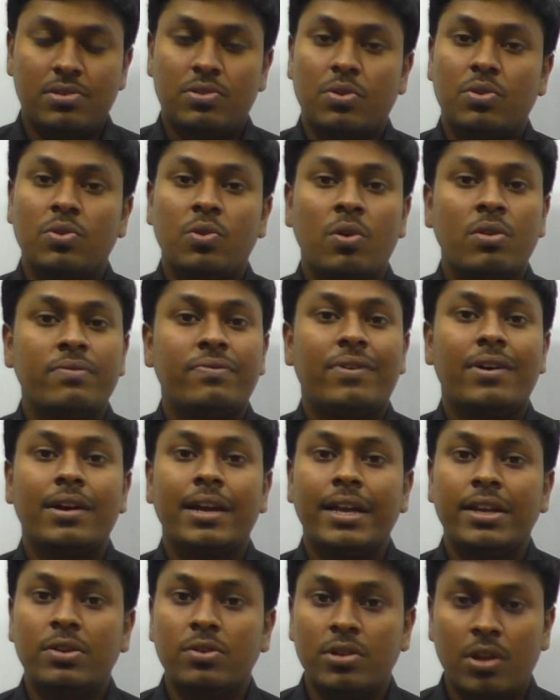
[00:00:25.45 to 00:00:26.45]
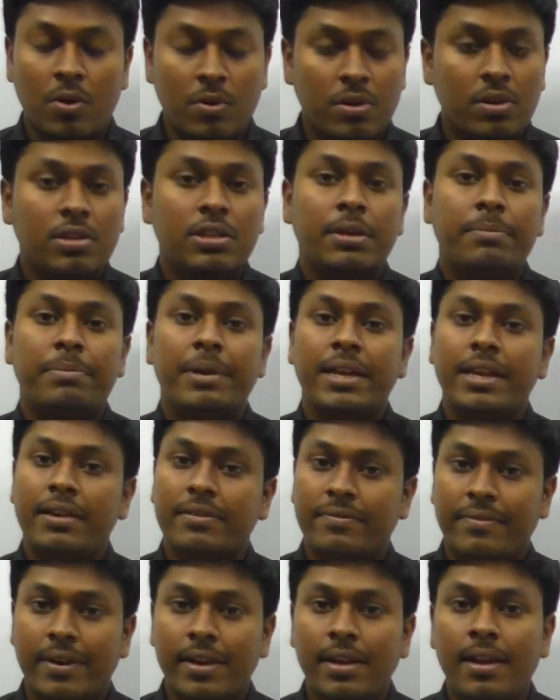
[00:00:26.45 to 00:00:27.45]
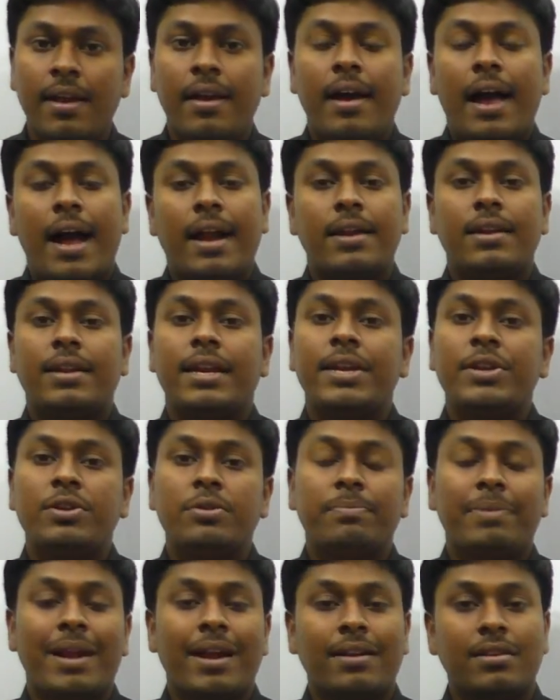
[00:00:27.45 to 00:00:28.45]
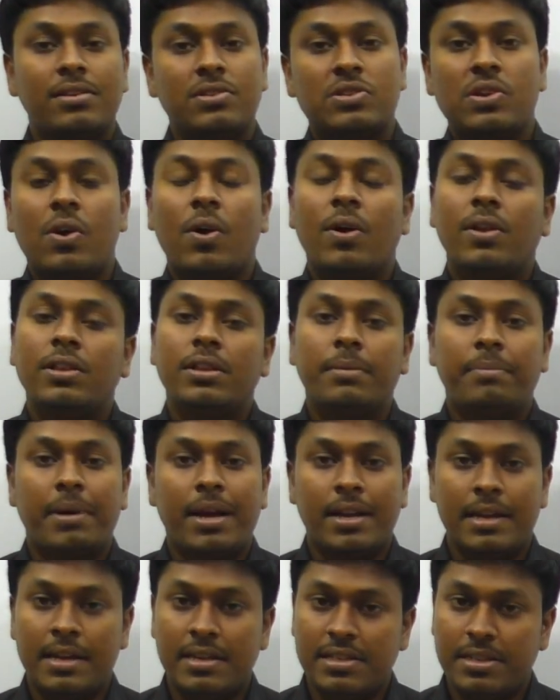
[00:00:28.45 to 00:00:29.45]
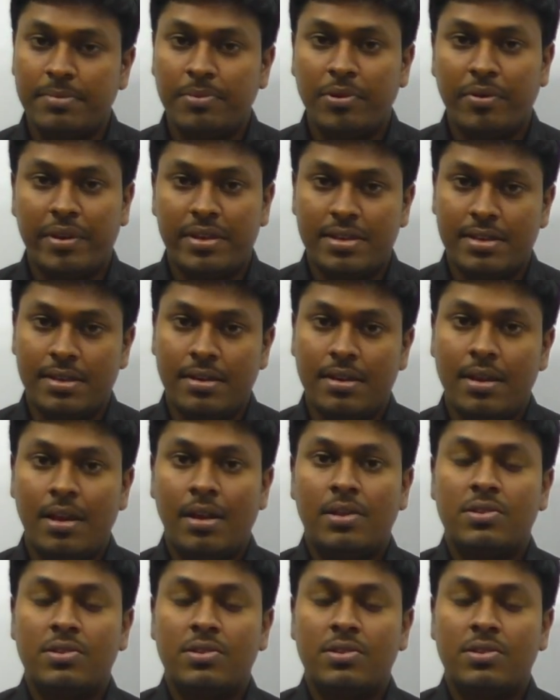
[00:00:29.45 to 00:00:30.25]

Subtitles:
So don't forget to download the PDF file and try to practice all the partnership questions.